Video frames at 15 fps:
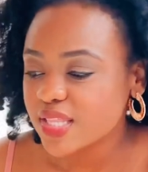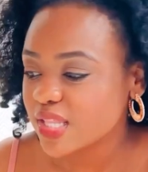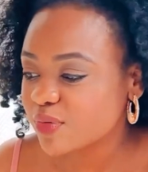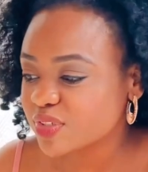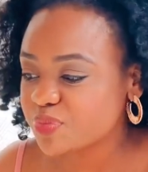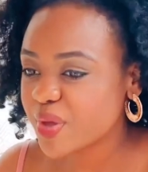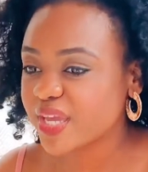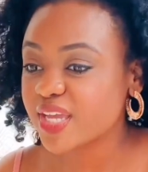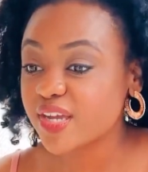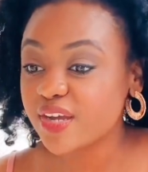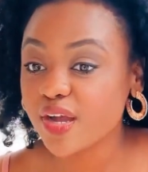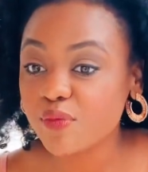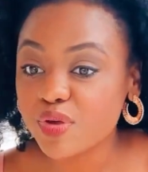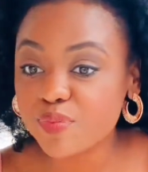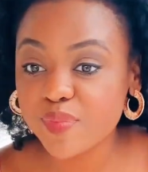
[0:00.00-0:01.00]
that was back
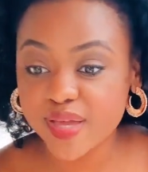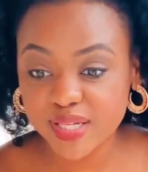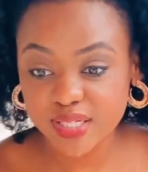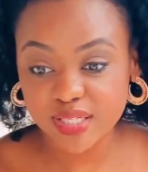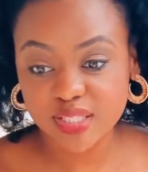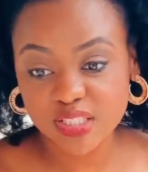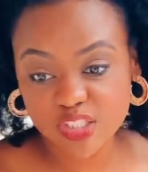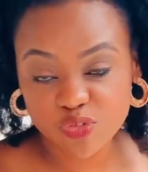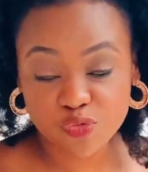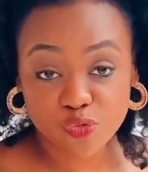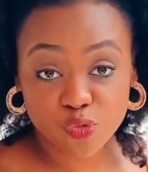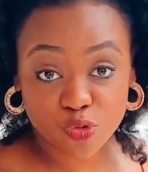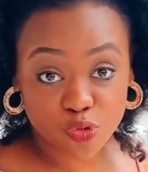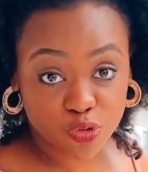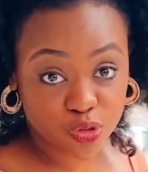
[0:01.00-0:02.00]
here, and we made it this
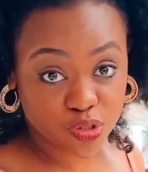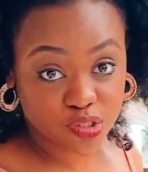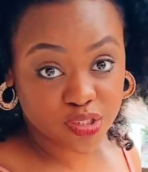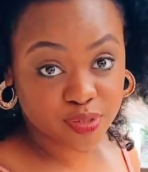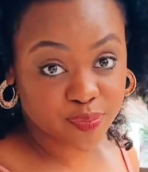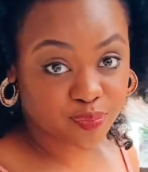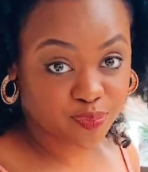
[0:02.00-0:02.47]
full